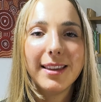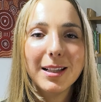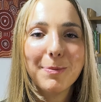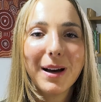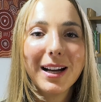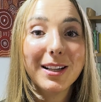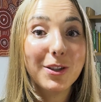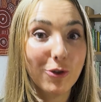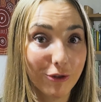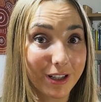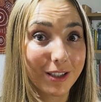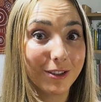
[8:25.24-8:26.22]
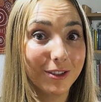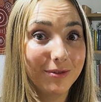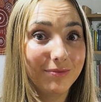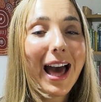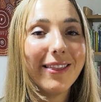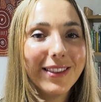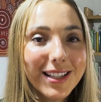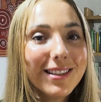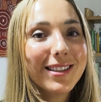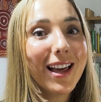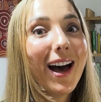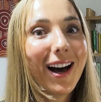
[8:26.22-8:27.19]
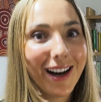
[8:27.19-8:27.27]
This part is critical, and this
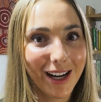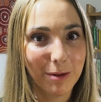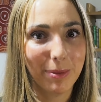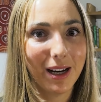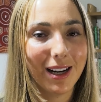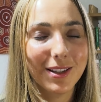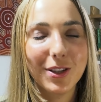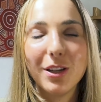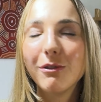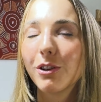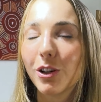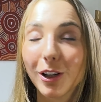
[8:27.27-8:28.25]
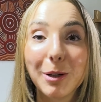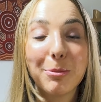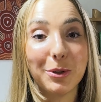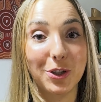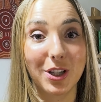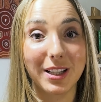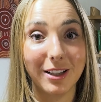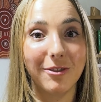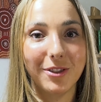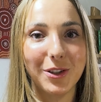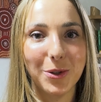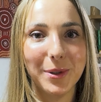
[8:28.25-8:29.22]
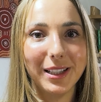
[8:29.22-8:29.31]
is the hard part, so you've got to push yourself
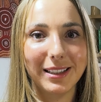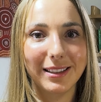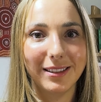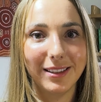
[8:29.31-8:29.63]
to do it.